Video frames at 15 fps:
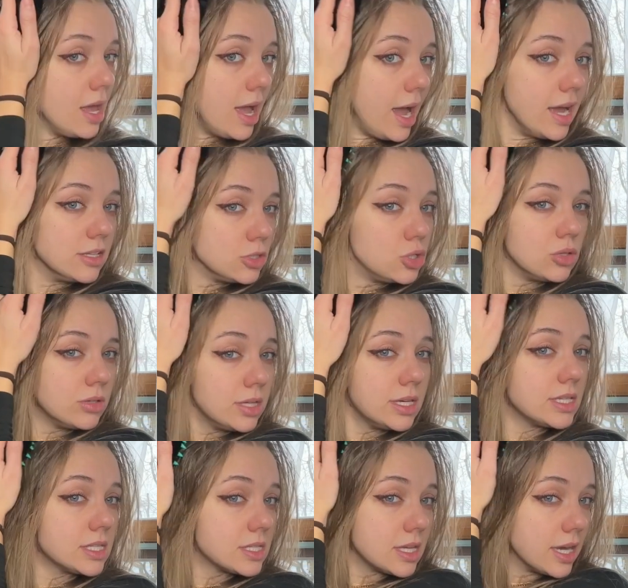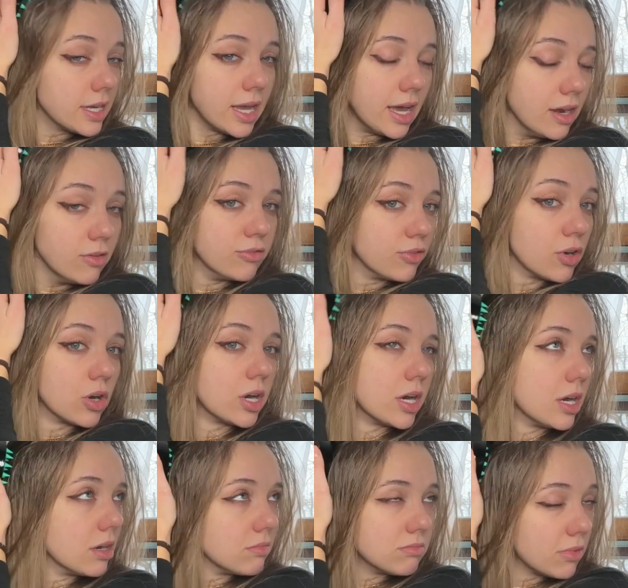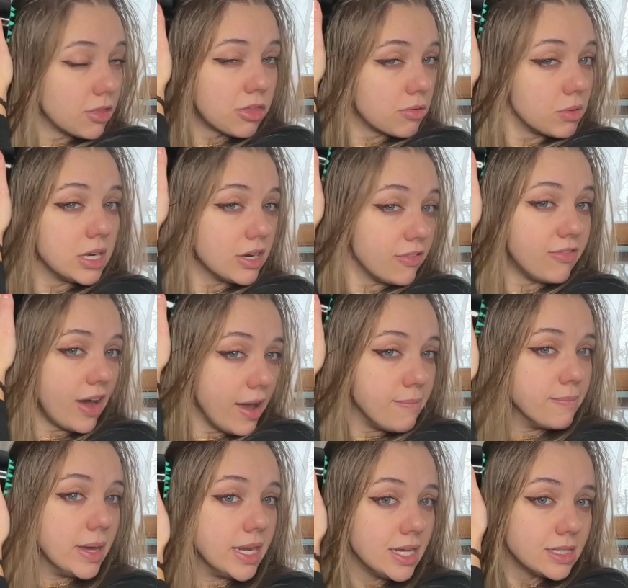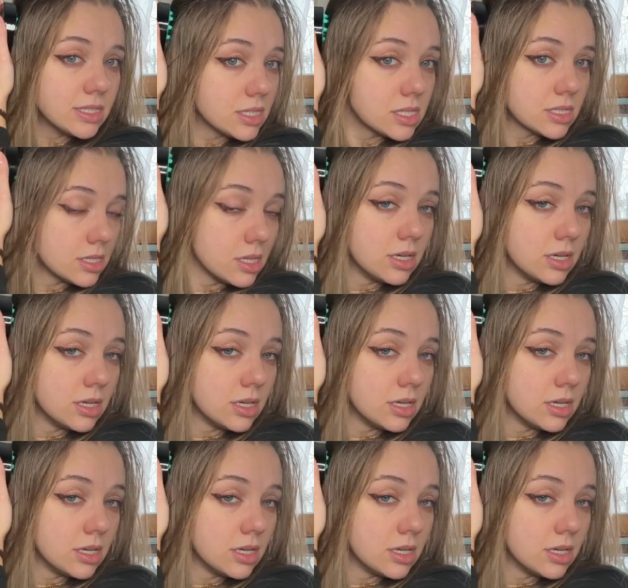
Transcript: and do this again for 3 to 5 minutes.